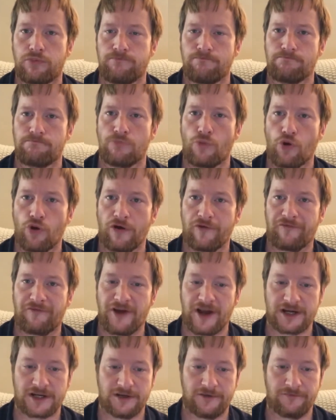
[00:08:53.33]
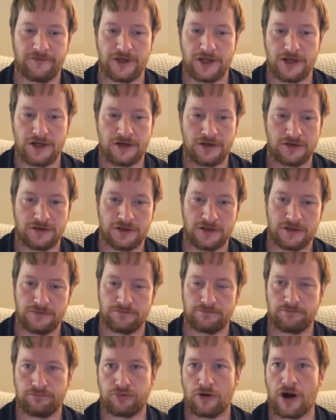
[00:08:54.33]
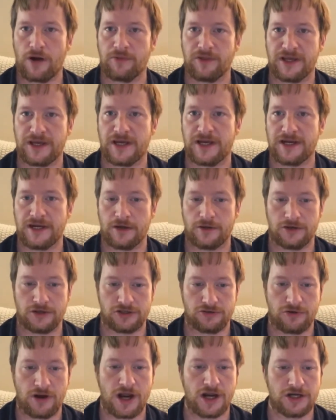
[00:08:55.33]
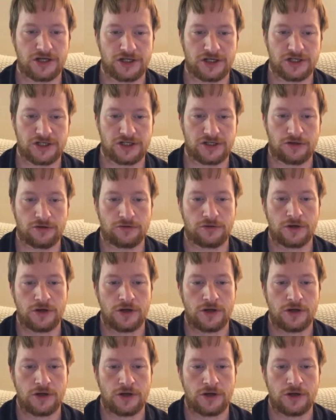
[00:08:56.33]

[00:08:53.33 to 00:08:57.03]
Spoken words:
more effective than probably any other strategy. So